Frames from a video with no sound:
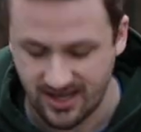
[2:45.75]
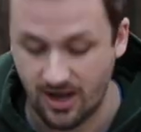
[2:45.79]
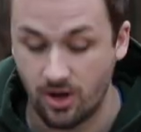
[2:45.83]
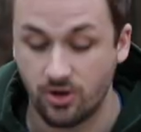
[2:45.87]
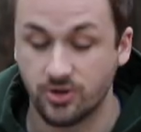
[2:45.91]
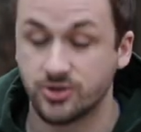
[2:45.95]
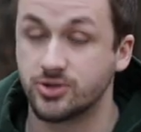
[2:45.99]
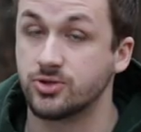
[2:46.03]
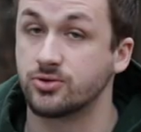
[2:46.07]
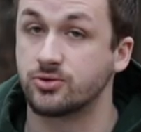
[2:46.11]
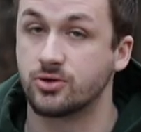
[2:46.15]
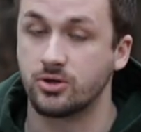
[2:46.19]
That
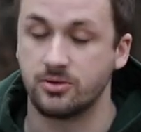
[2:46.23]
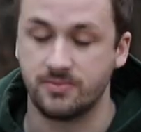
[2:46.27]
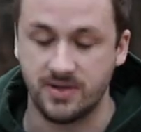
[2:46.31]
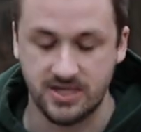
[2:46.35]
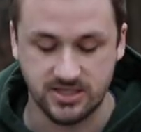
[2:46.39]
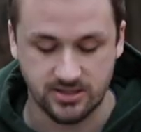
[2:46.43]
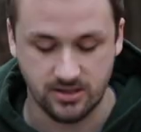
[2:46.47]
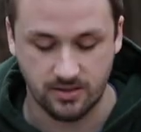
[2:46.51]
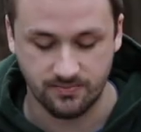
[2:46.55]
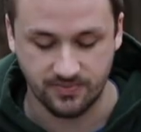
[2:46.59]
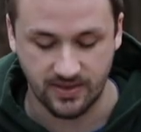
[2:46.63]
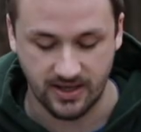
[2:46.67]
also could
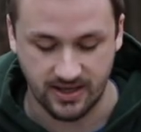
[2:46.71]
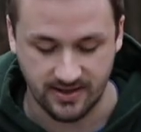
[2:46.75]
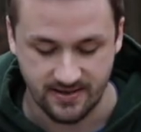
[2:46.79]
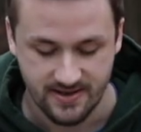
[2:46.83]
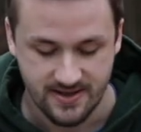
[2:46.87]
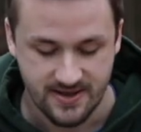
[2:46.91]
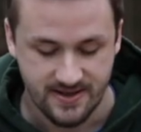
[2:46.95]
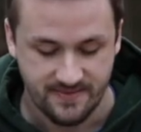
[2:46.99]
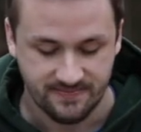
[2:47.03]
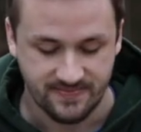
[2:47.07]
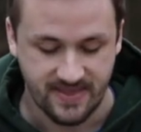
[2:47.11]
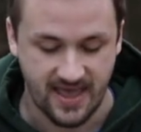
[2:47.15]
be something
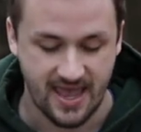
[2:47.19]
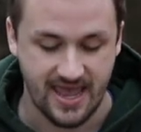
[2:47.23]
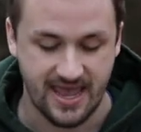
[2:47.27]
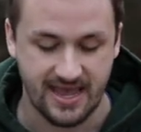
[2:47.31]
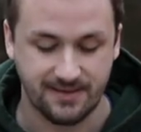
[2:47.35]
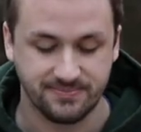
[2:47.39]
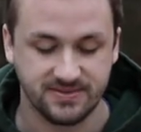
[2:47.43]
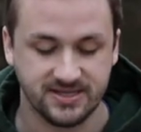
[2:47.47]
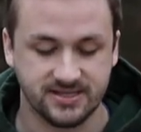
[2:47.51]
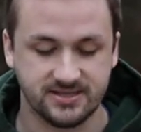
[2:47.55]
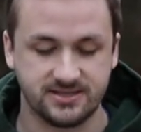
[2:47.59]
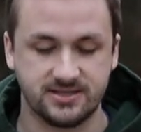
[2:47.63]
that
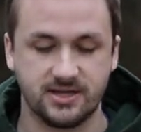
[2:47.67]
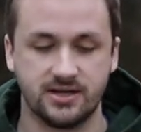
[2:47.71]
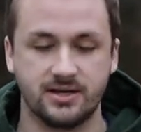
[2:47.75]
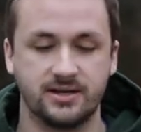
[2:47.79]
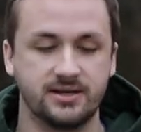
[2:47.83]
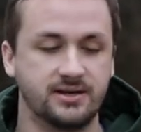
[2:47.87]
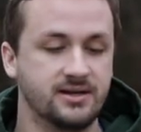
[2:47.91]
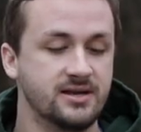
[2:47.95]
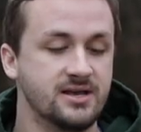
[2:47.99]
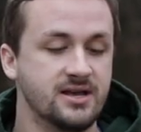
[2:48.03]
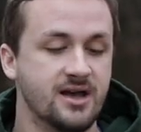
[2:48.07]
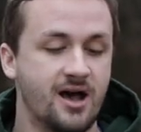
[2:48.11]
Amped has
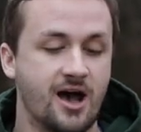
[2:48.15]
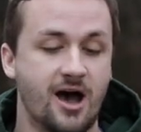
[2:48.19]
done.